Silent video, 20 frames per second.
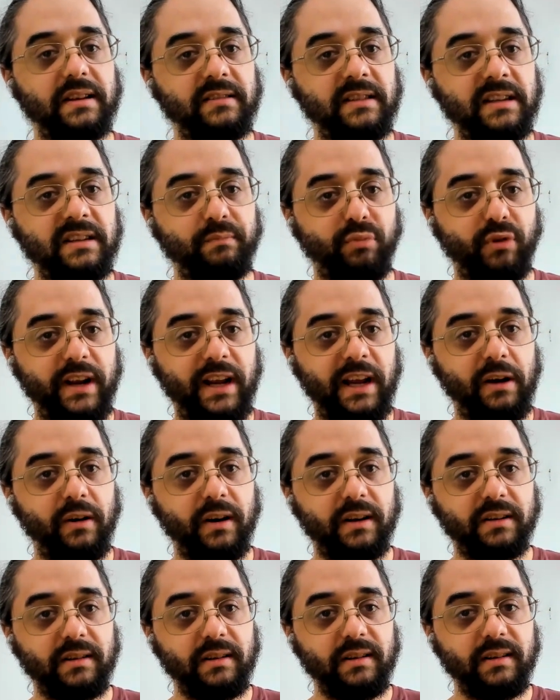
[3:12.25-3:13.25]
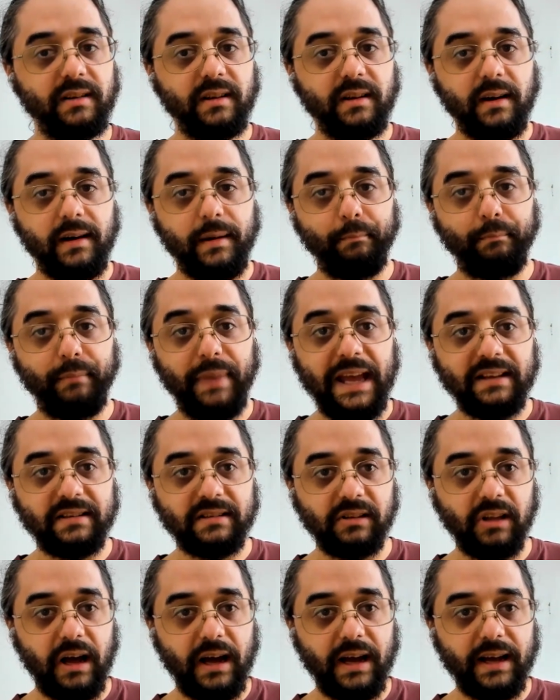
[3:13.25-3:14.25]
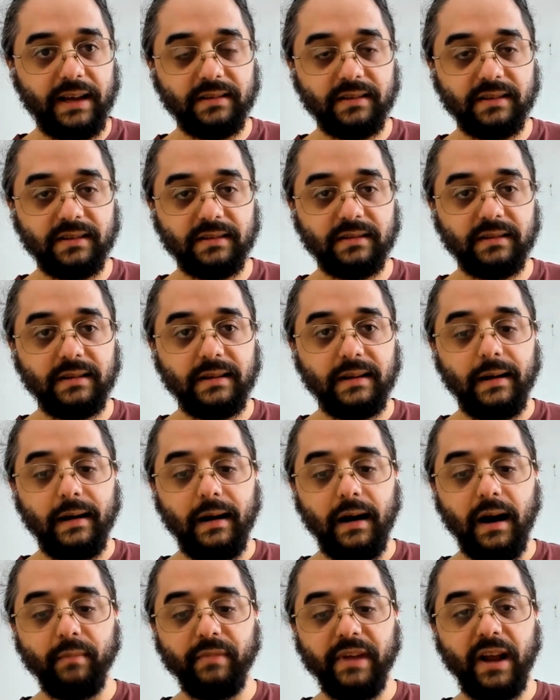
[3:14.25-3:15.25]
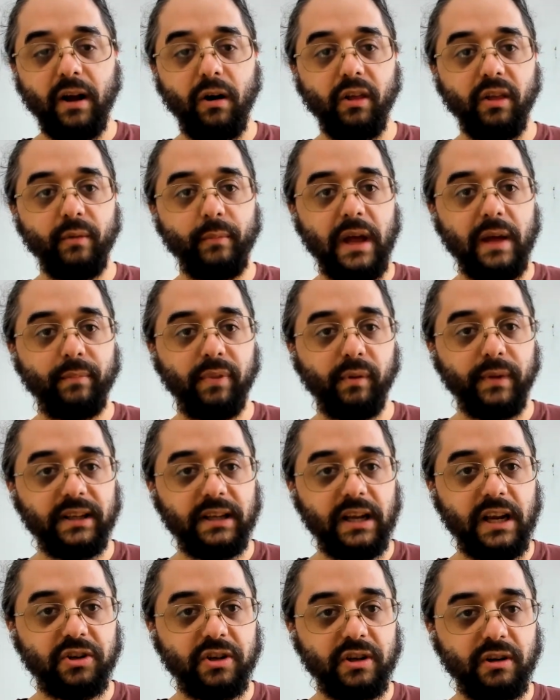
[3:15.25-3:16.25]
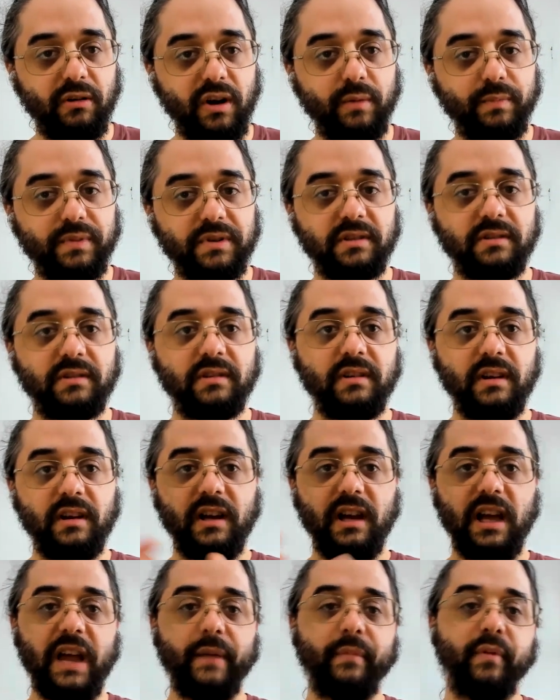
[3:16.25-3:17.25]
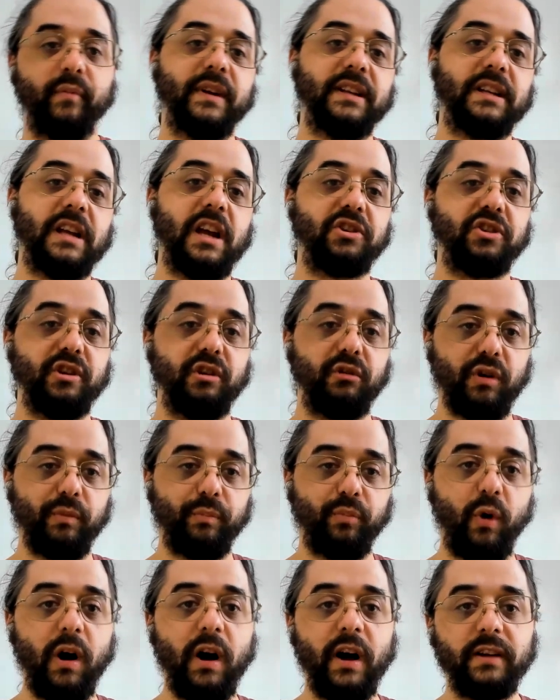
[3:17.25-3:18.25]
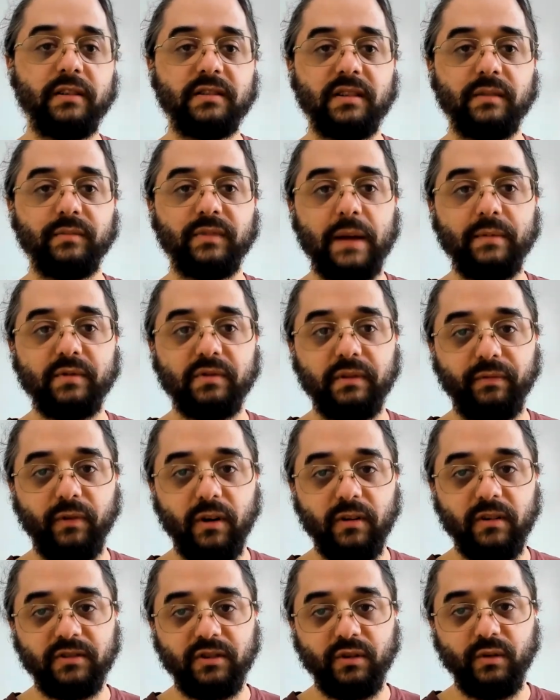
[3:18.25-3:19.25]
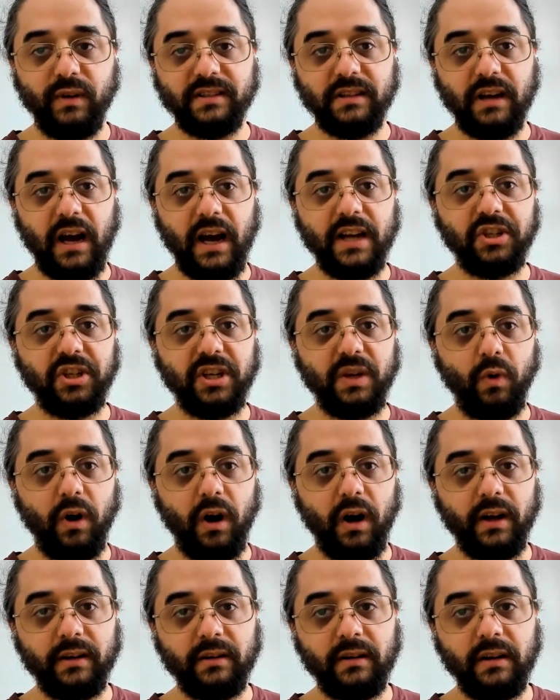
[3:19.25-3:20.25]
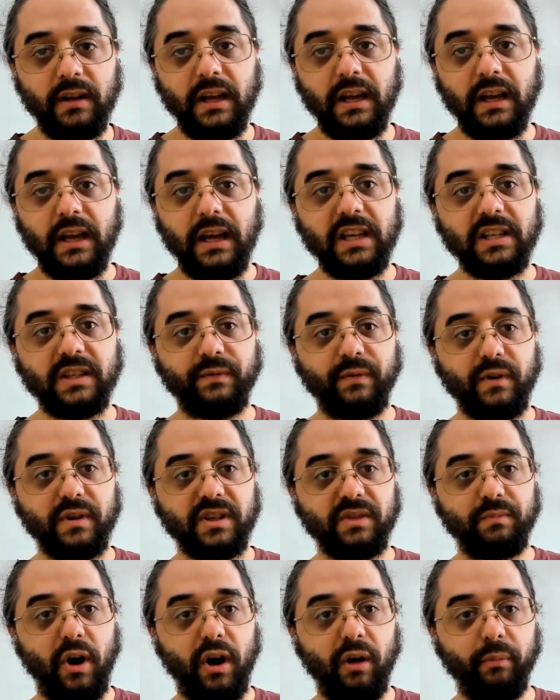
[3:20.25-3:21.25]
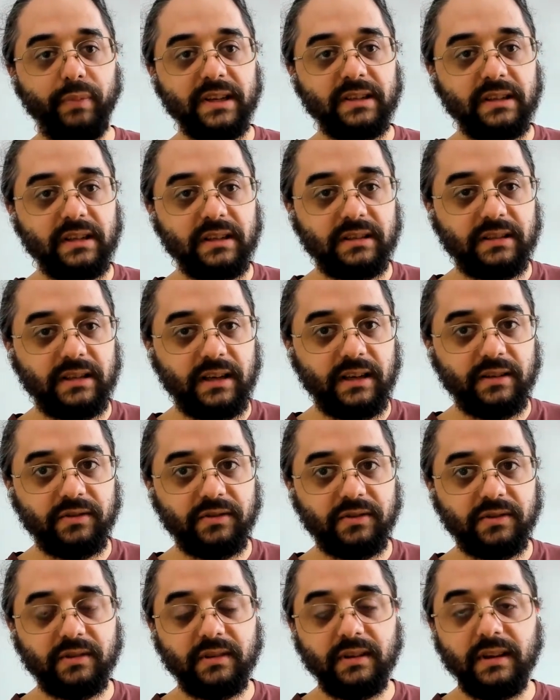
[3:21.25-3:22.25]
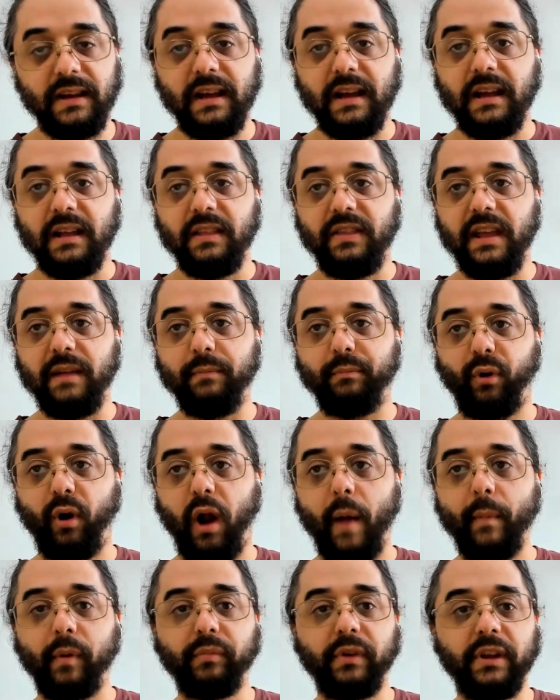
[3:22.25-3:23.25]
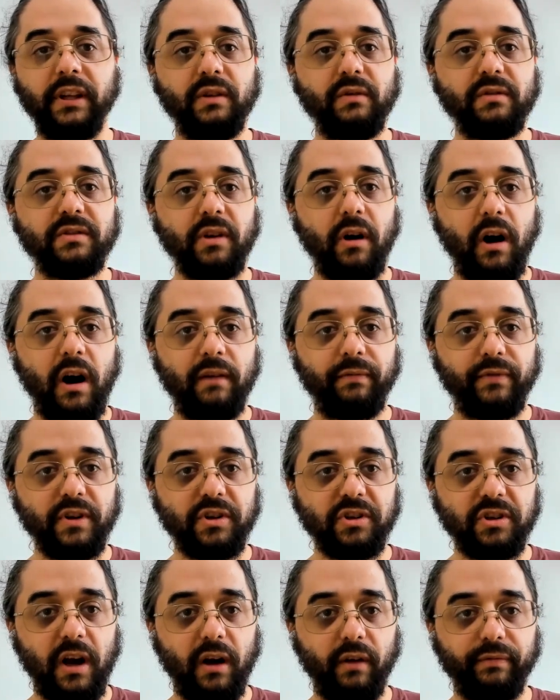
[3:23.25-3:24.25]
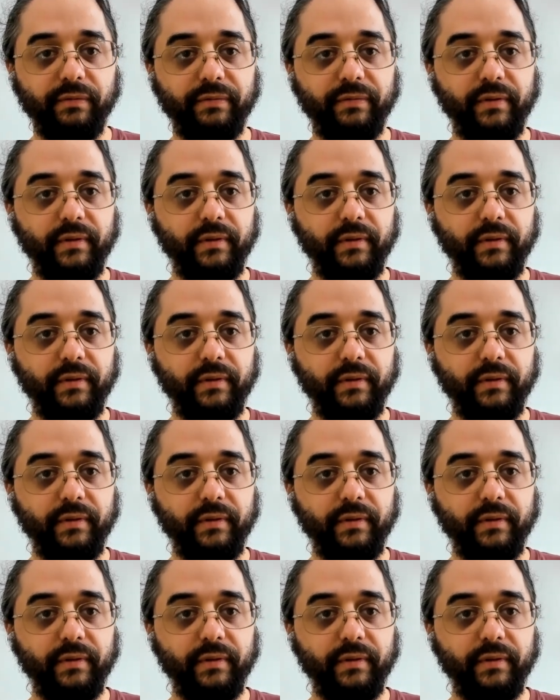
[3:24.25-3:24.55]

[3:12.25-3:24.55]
has these pre-cooked baselines. They call them implementation groups. Implementation group 1, sometimes referred to as IG1, is for small businesses. They probably use off-the-shelf